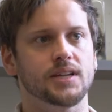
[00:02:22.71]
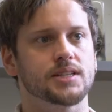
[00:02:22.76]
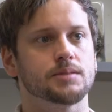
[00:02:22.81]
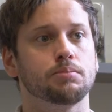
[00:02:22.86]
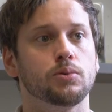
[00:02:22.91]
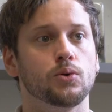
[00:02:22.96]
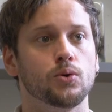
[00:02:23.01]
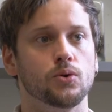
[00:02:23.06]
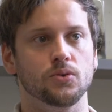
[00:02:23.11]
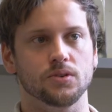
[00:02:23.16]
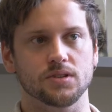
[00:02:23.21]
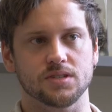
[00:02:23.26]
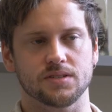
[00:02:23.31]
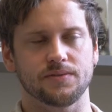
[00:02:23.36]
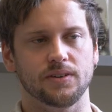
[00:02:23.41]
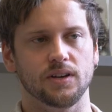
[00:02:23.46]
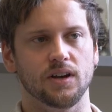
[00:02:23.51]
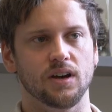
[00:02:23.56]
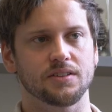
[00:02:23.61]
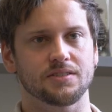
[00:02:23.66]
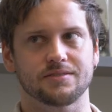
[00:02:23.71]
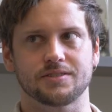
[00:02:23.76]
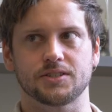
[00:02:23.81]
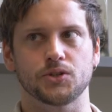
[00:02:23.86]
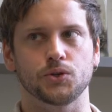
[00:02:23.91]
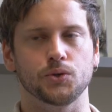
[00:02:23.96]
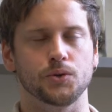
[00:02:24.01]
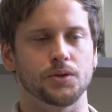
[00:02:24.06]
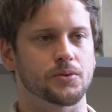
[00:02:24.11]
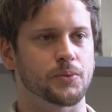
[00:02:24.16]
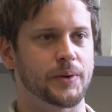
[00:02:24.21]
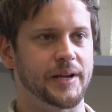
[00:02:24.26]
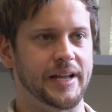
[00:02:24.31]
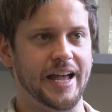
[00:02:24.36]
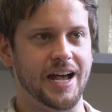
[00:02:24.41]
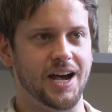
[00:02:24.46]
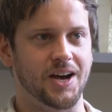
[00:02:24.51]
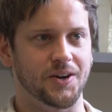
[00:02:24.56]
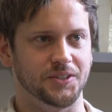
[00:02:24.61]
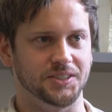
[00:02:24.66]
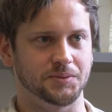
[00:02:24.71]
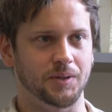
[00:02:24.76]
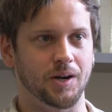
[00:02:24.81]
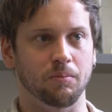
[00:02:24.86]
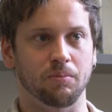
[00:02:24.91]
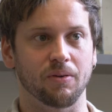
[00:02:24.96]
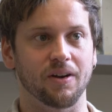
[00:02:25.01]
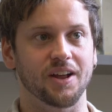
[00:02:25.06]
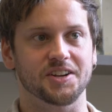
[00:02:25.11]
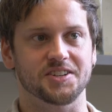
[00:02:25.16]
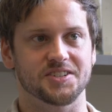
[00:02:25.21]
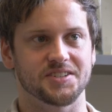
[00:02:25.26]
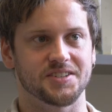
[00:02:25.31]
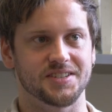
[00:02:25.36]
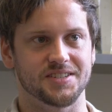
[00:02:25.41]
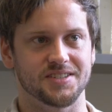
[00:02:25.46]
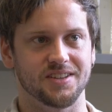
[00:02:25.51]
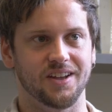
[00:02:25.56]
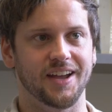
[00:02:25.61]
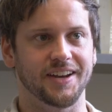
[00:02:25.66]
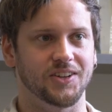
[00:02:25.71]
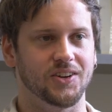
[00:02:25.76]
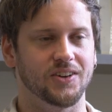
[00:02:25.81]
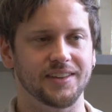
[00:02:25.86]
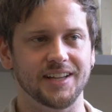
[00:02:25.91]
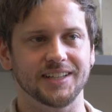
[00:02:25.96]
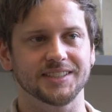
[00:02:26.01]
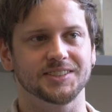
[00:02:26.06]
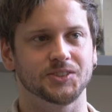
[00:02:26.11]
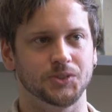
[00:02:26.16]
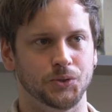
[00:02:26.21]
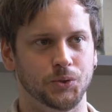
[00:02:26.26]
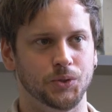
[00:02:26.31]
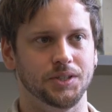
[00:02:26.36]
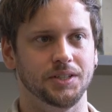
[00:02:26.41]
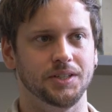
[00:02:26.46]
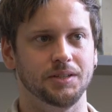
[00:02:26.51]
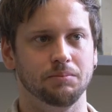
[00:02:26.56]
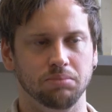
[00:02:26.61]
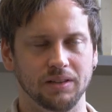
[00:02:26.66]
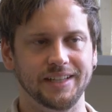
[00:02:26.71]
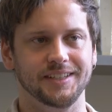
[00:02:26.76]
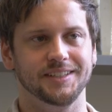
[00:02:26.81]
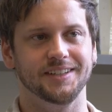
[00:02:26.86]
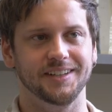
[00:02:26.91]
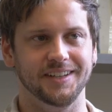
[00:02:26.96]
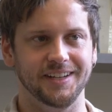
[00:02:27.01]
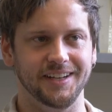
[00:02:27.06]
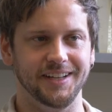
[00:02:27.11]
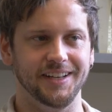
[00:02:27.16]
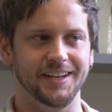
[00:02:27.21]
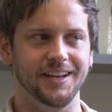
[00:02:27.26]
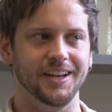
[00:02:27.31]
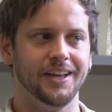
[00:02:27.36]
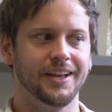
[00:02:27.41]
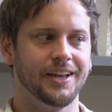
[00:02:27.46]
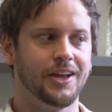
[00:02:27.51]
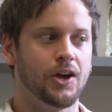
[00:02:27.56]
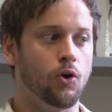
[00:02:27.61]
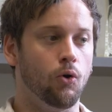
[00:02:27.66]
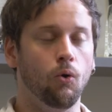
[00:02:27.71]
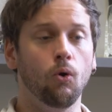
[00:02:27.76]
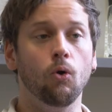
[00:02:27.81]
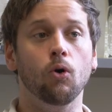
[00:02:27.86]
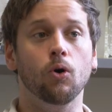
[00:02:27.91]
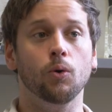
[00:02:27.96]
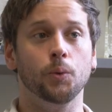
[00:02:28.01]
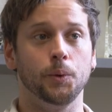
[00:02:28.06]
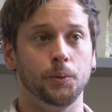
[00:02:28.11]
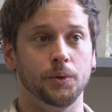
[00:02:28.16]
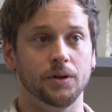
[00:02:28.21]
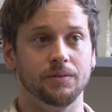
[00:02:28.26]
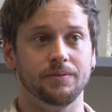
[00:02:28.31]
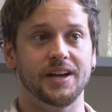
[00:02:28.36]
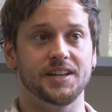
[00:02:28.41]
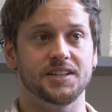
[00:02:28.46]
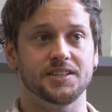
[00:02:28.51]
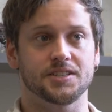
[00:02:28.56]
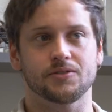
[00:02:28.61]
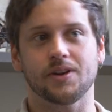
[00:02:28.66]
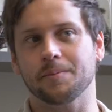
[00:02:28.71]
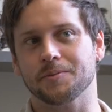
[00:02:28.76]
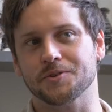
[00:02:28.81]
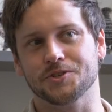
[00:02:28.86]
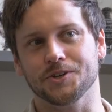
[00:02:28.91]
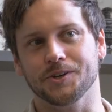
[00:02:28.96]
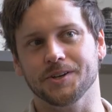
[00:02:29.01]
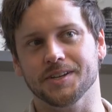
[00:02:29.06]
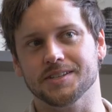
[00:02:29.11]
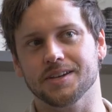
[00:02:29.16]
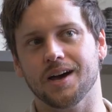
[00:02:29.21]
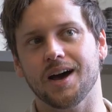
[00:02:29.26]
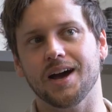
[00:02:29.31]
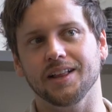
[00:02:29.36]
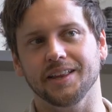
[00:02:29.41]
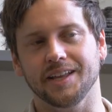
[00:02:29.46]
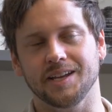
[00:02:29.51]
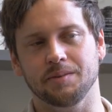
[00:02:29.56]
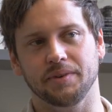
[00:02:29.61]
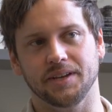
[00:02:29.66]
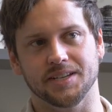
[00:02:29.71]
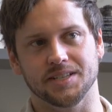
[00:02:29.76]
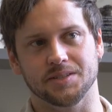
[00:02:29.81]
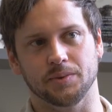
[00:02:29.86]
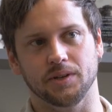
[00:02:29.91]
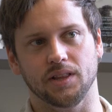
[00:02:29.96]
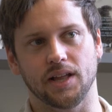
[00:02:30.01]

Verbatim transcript: have had to pause for two, three hours while production design got that sorted, blended it in, or we would have had to scrap the shot entirely because we